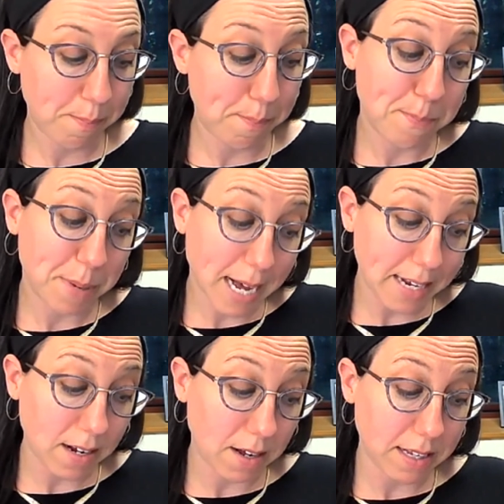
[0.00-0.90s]

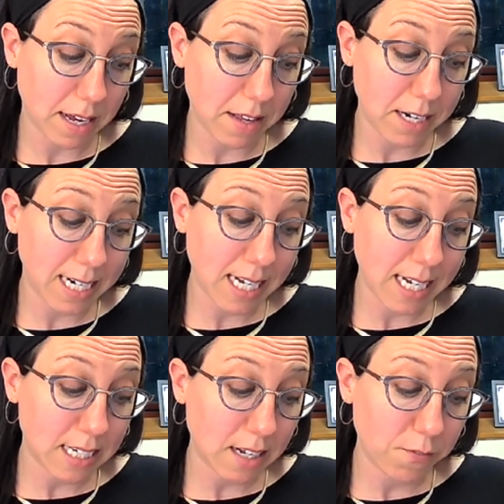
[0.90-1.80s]
But on the other
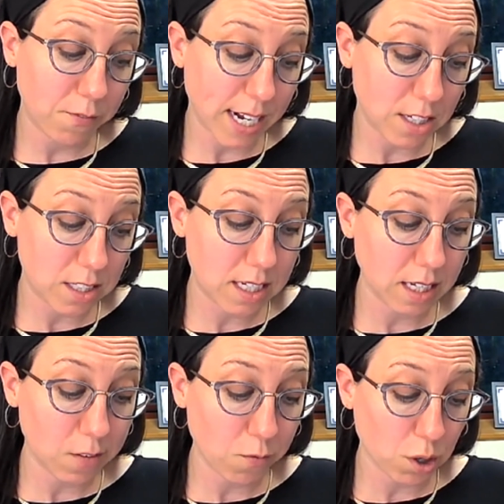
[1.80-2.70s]
hand, it fails to
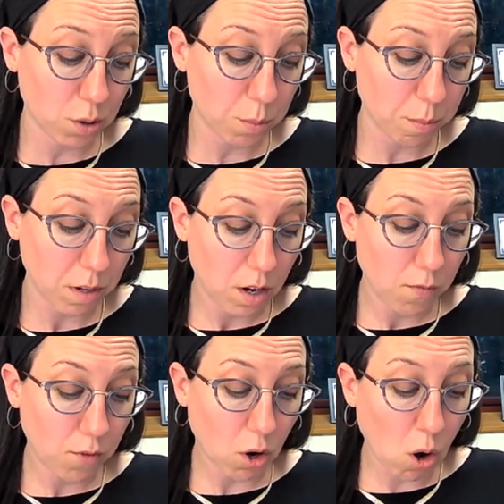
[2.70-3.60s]
leave room
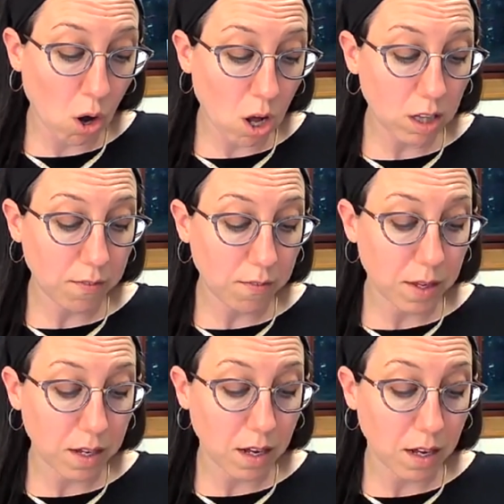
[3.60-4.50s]
for all of
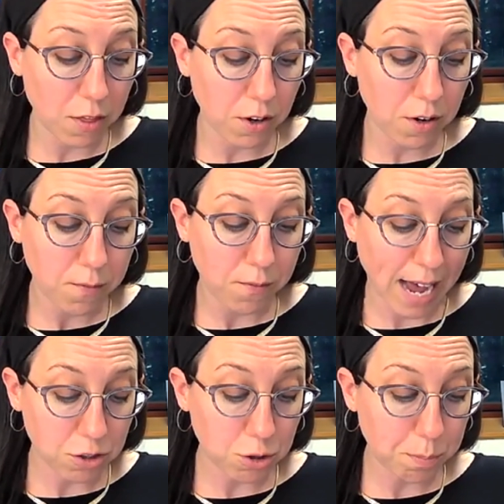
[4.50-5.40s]
the other
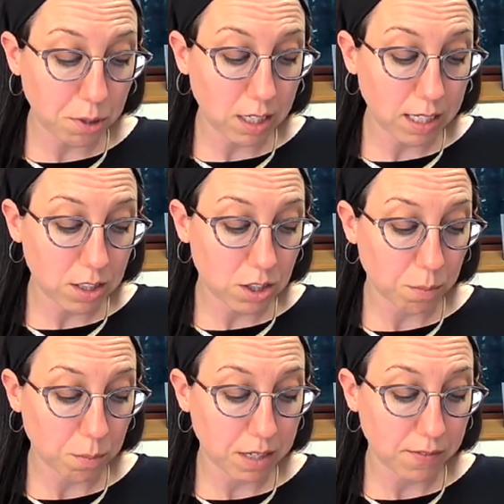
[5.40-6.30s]
valuable
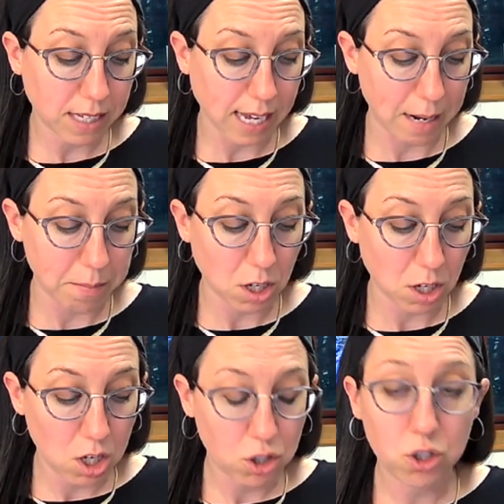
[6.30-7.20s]
interpretive games
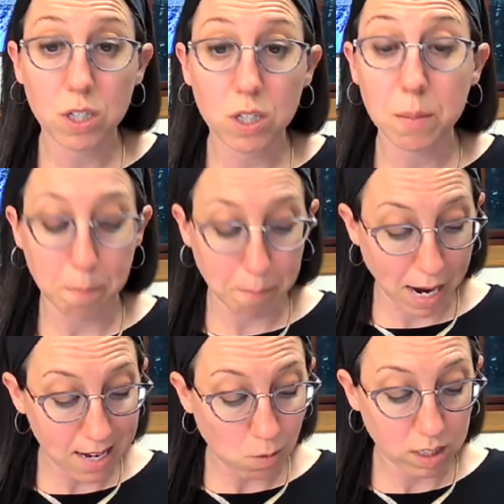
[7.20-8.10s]
students
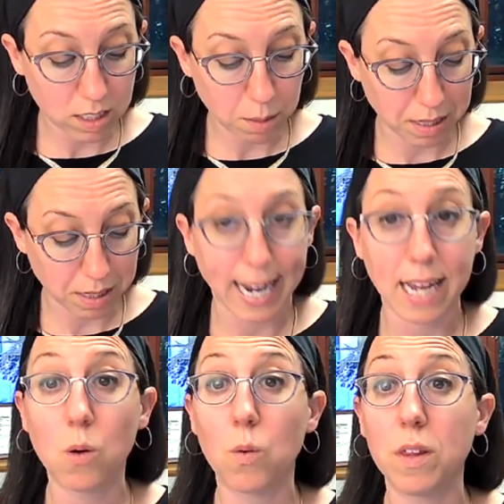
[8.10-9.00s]
might want to
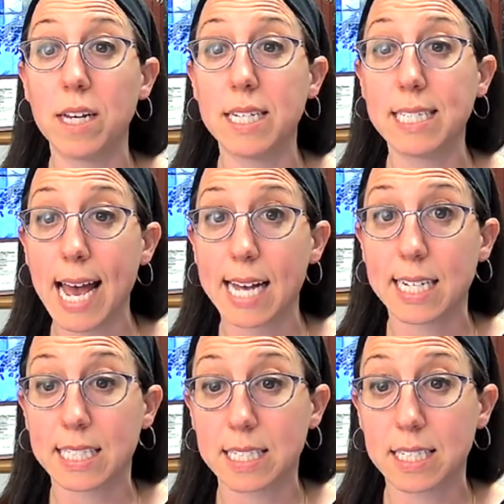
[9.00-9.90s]
play with a
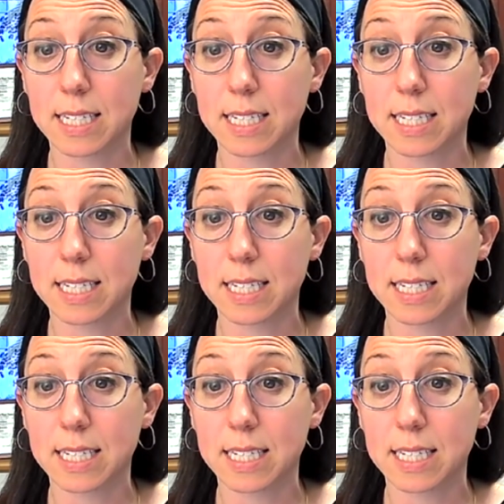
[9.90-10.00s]
text.